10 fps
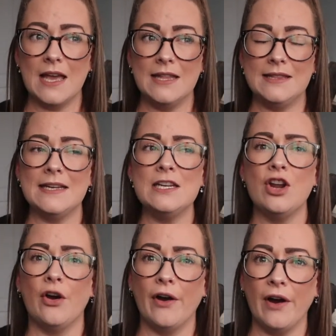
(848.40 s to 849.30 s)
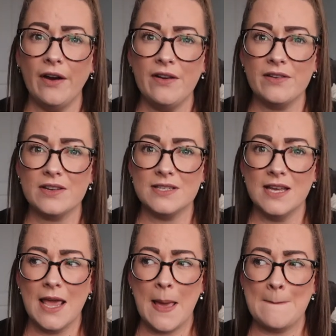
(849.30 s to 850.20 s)
it didn't hurt,
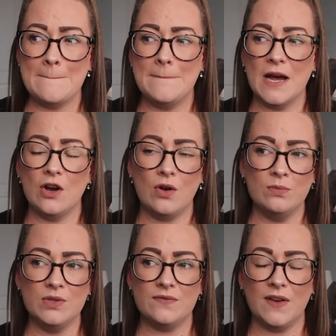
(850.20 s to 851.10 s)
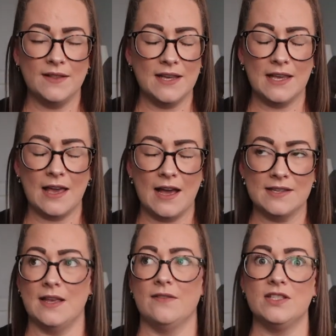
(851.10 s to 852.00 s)
but it almost felt like
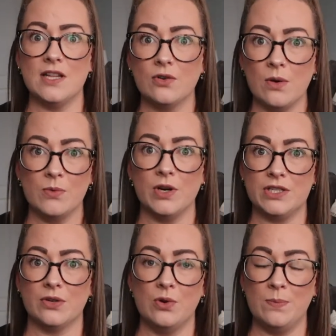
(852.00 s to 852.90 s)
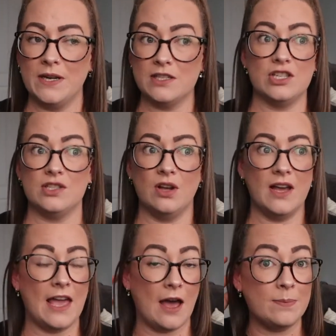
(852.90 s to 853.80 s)
I've still got more to go, but it's just
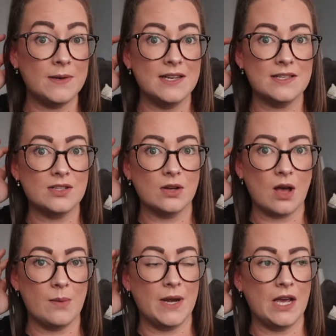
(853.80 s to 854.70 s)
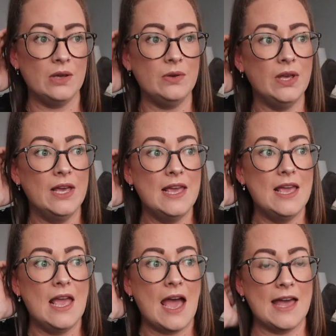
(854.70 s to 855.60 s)
not happening, it's not coming out.
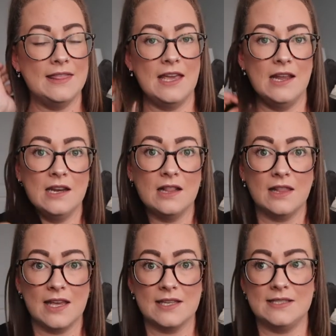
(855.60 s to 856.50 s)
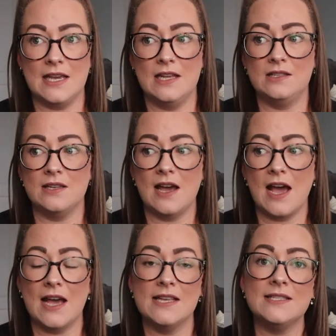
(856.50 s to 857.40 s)
And then, like I said,
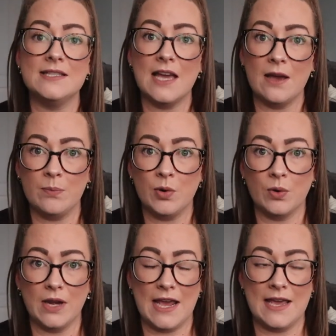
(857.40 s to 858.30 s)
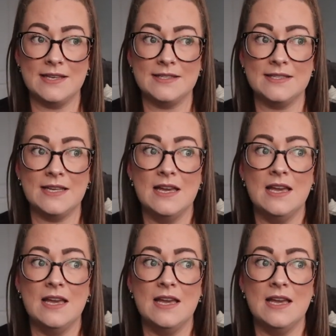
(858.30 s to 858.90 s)
as it progressed,